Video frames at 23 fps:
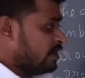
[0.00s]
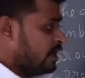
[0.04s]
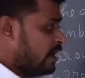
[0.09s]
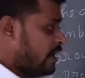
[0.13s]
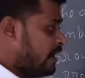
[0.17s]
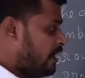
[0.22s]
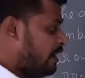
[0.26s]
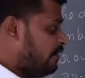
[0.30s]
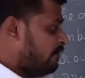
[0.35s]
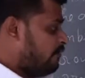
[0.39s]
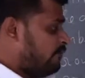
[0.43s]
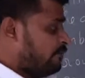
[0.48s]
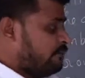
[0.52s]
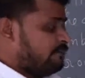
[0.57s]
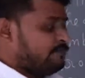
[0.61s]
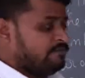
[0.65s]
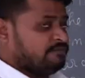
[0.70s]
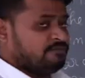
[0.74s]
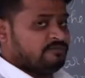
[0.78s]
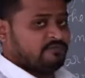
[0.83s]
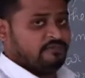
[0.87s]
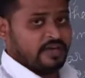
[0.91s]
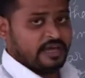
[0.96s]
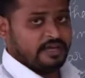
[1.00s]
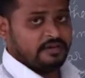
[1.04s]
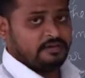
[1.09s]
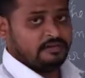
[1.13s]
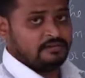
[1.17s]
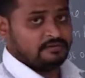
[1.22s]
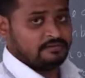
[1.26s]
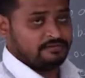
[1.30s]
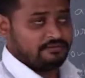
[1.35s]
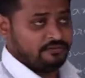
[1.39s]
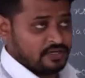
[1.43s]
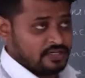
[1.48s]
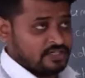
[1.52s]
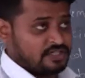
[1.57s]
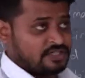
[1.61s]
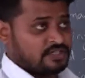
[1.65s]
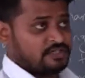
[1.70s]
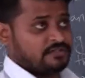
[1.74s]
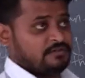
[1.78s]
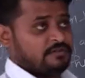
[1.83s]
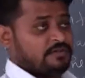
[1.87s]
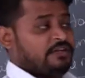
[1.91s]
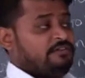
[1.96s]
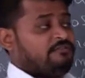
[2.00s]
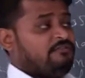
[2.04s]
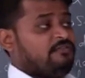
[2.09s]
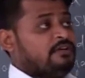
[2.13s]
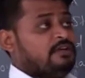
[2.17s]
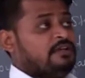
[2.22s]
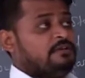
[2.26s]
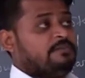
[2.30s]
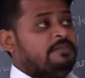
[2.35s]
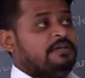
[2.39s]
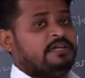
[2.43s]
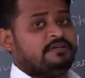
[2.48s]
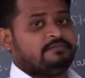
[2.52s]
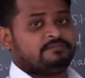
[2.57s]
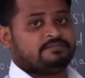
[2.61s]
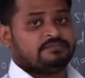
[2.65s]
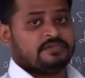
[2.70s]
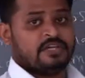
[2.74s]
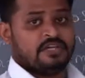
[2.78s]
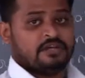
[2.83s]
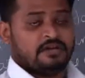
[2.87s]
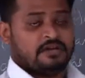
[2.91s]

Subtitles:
When first it will be